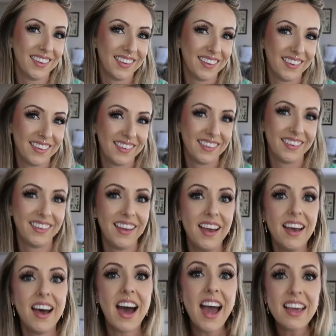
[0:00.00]
I
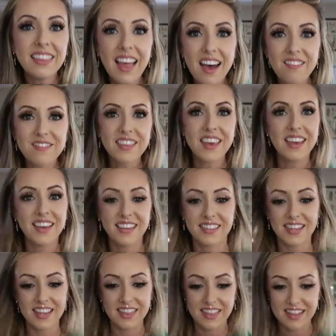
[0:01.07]
love
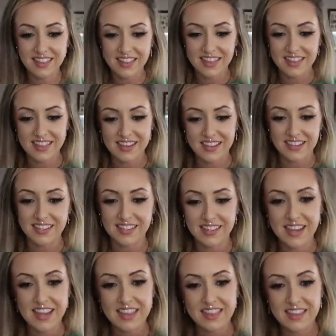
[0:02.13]
this. I think that this,
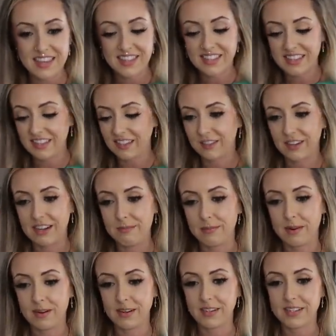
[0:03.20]
this and the green
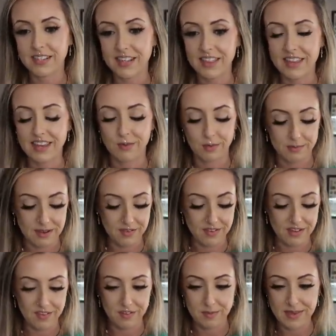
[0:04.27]
purse, I think were my
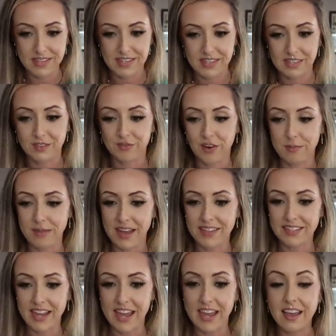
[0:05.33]
favorite pieces from
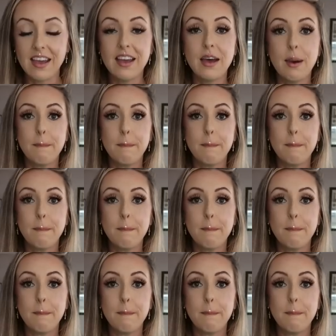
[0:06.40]
that day.